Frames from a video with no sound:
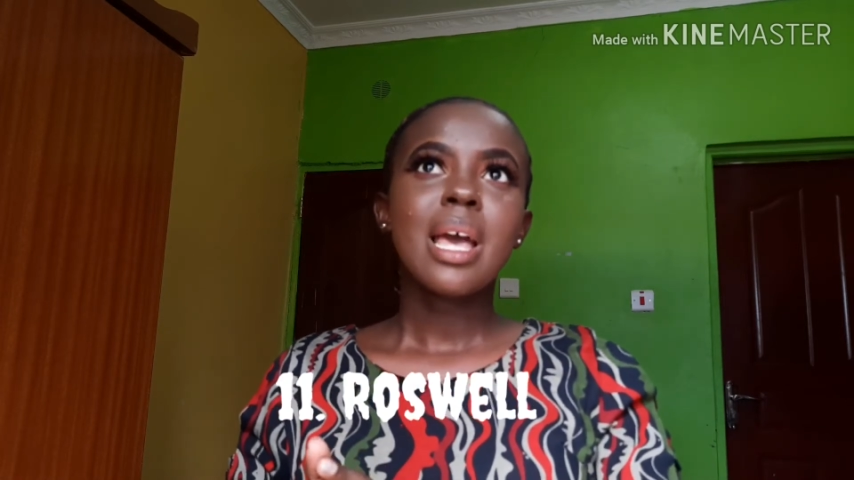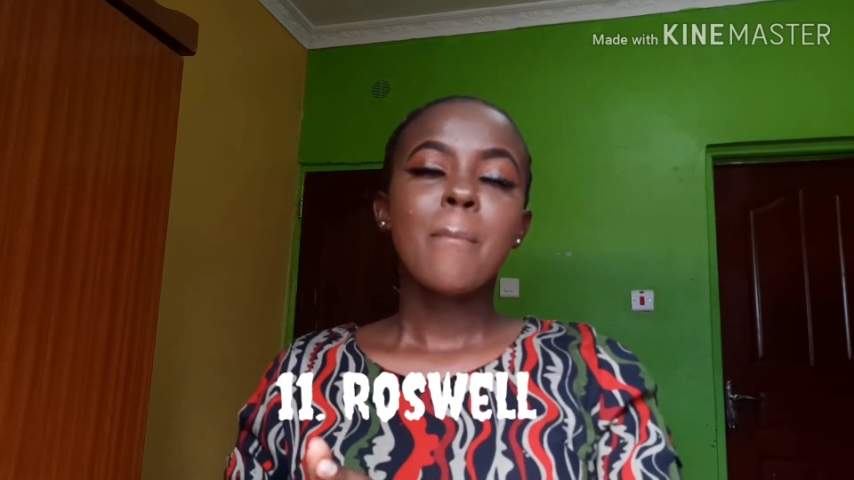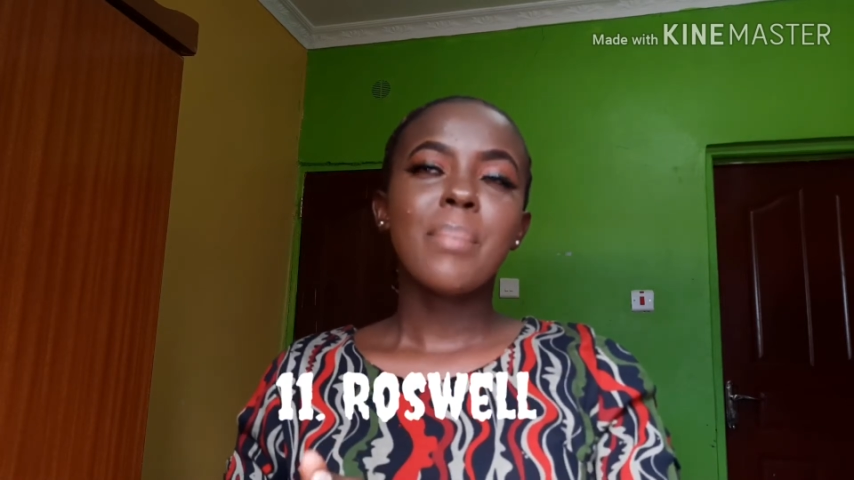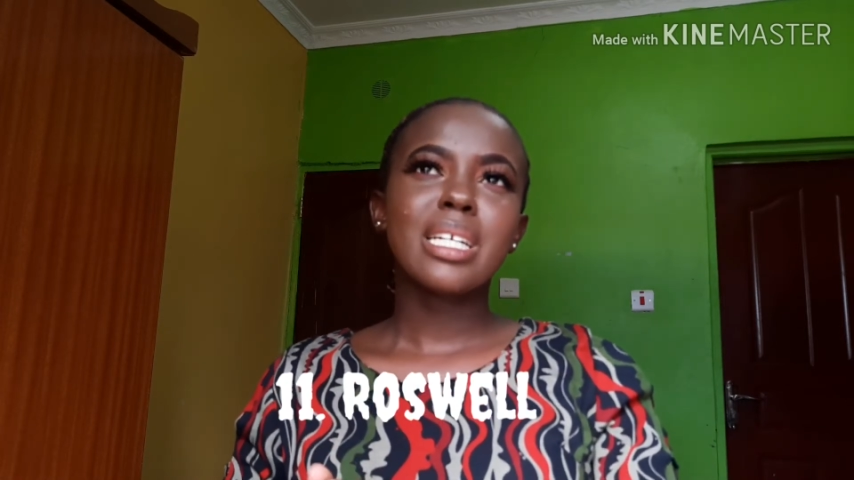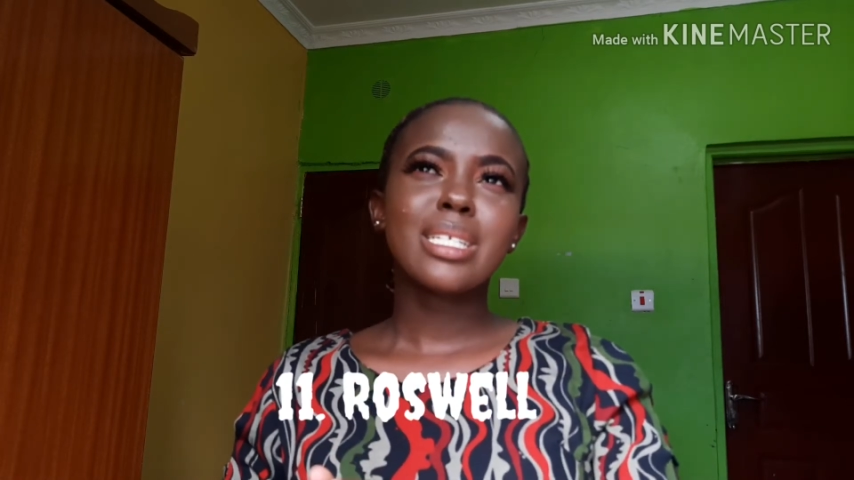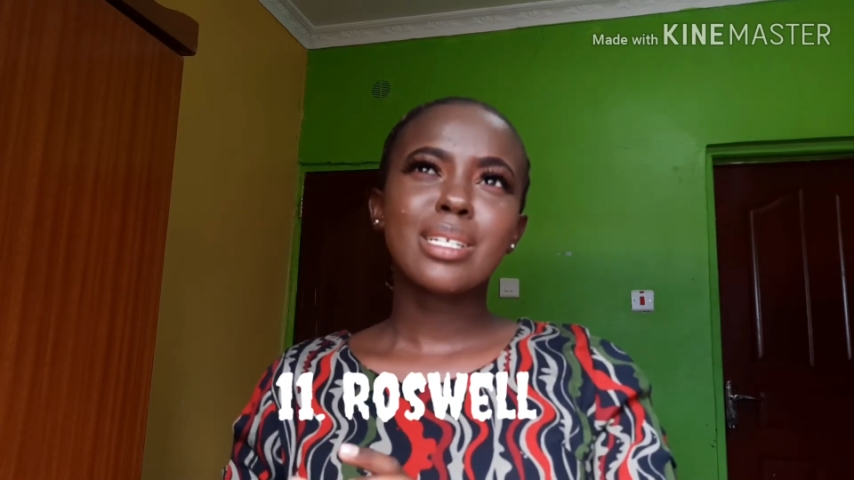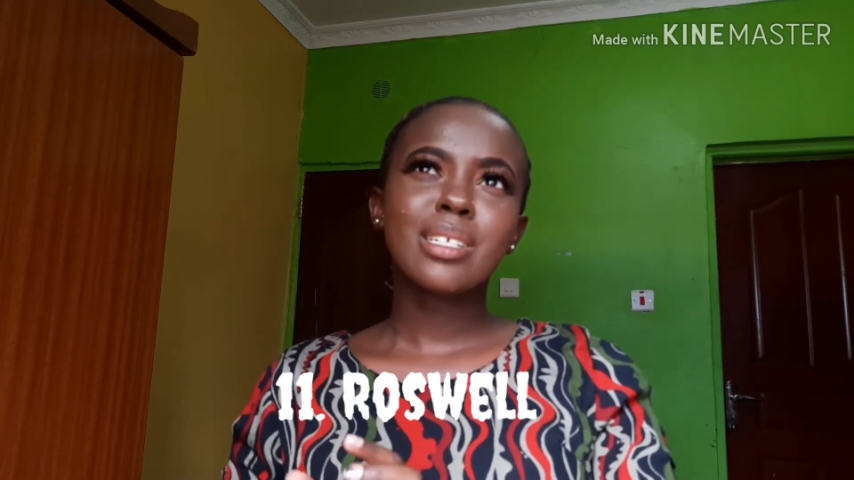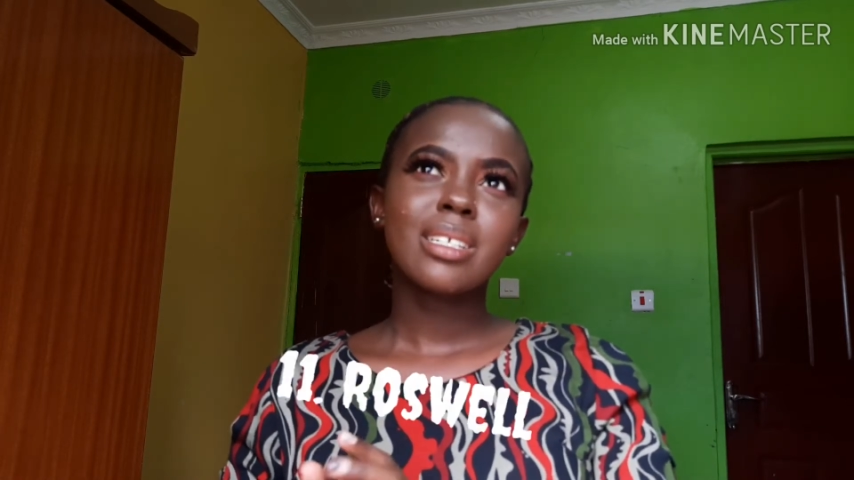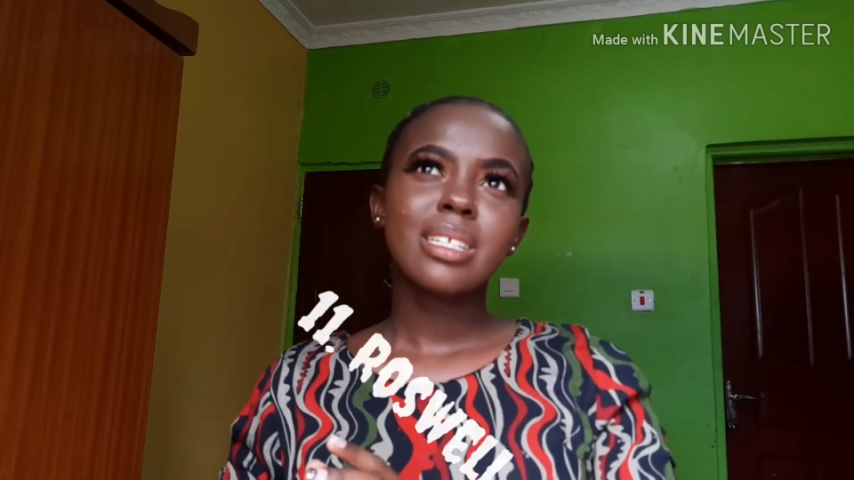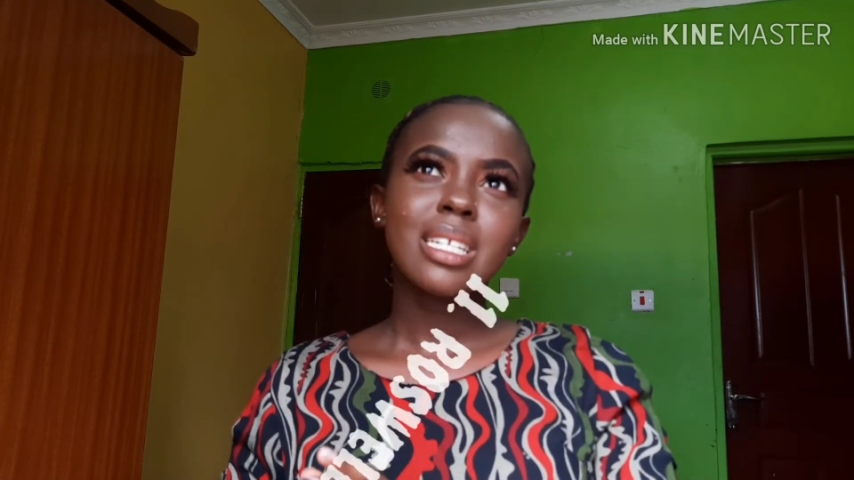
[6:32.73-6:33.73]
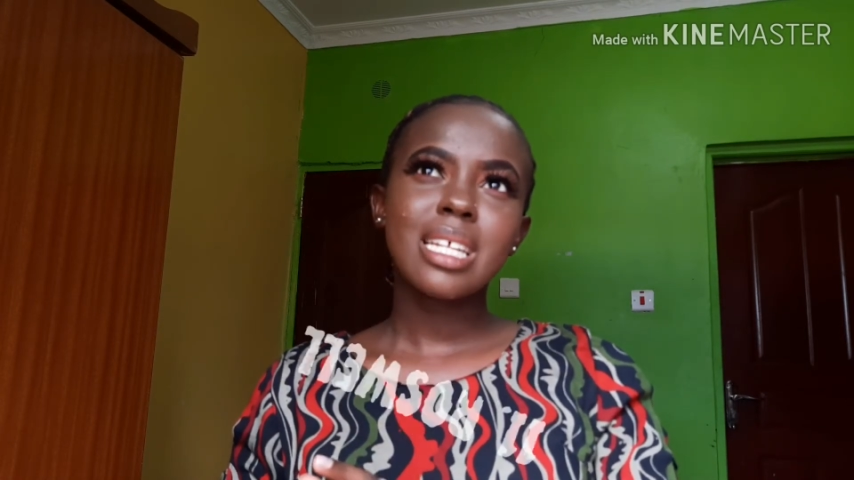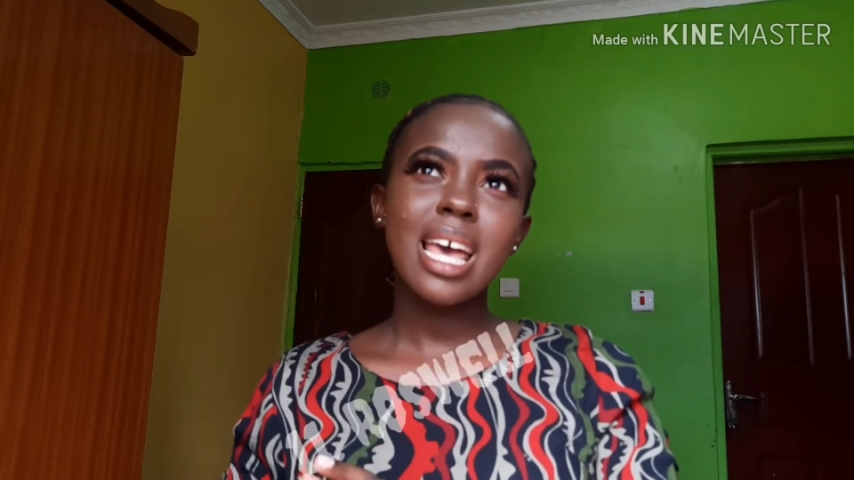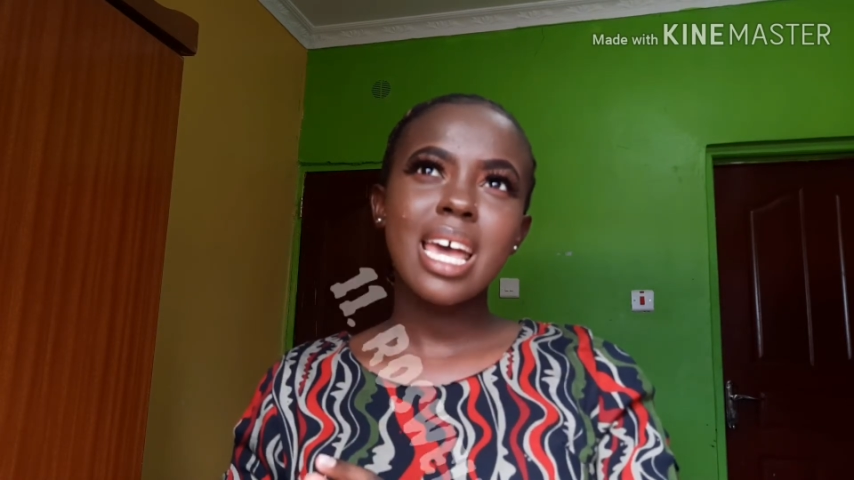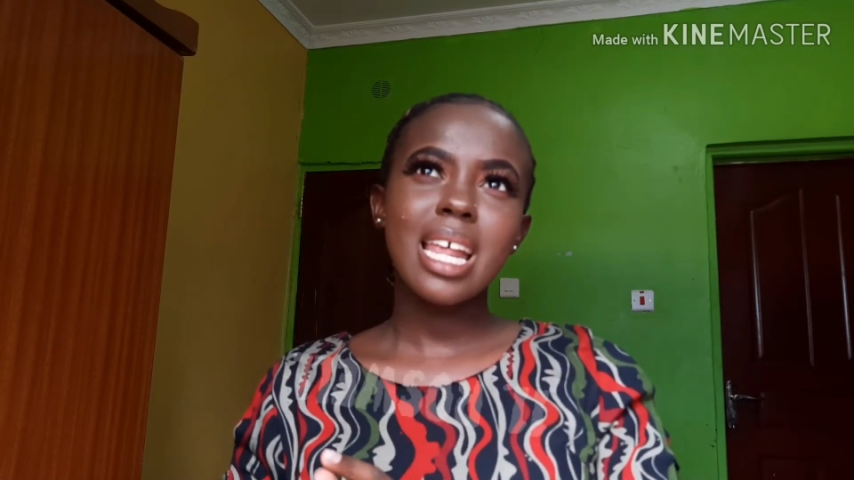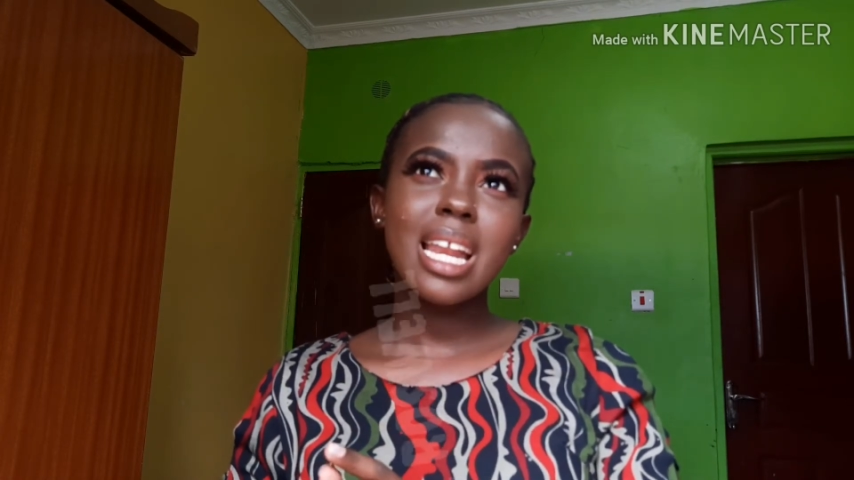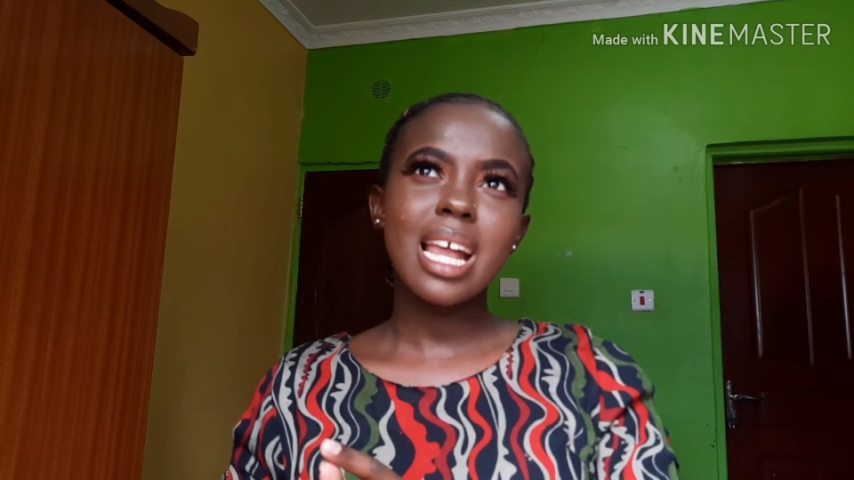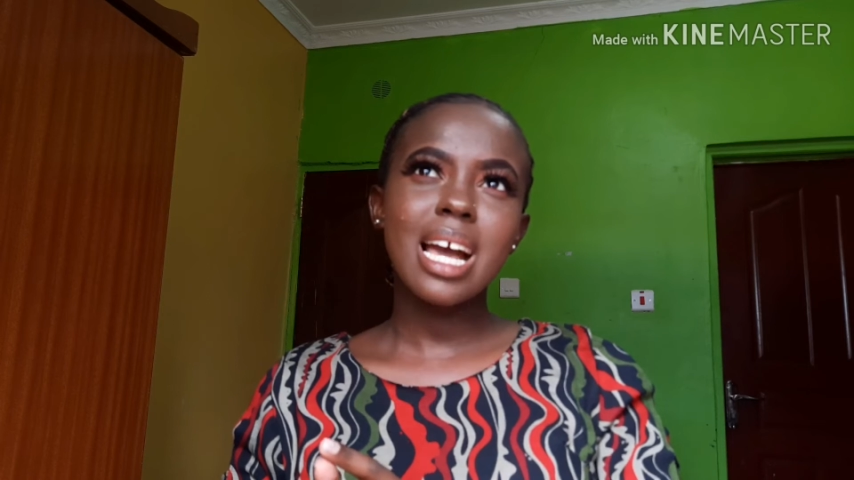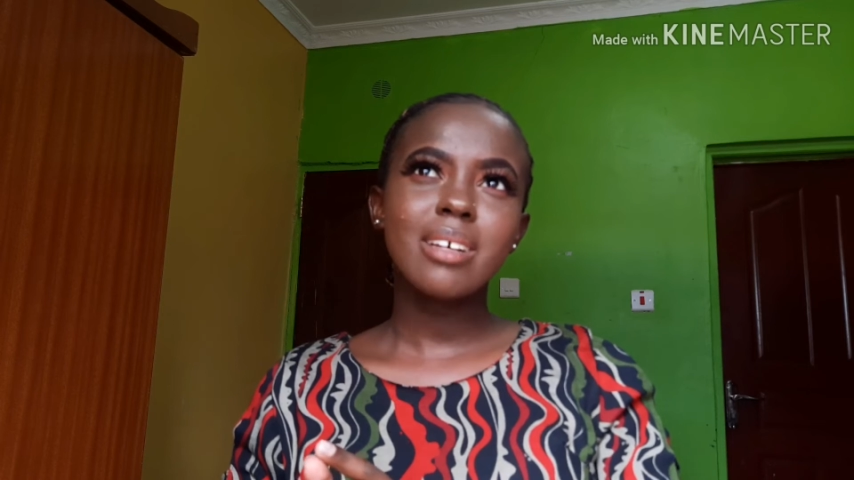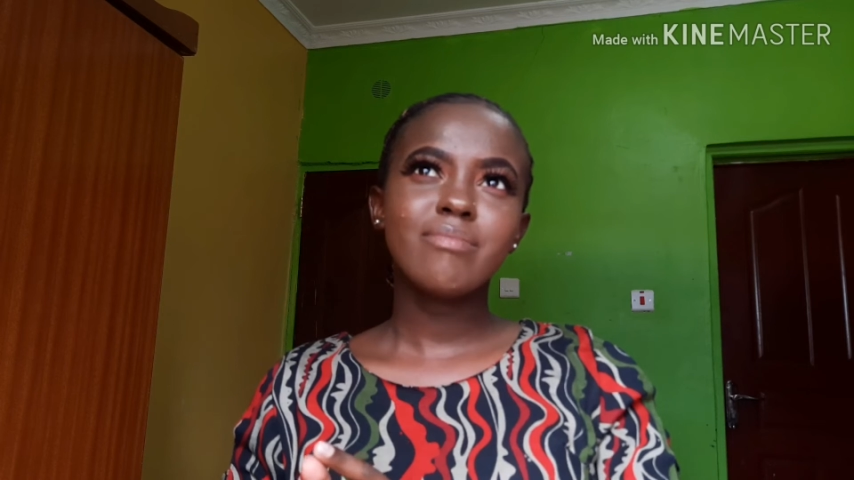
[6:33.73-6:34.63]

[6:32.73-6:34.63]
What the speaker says: but 10,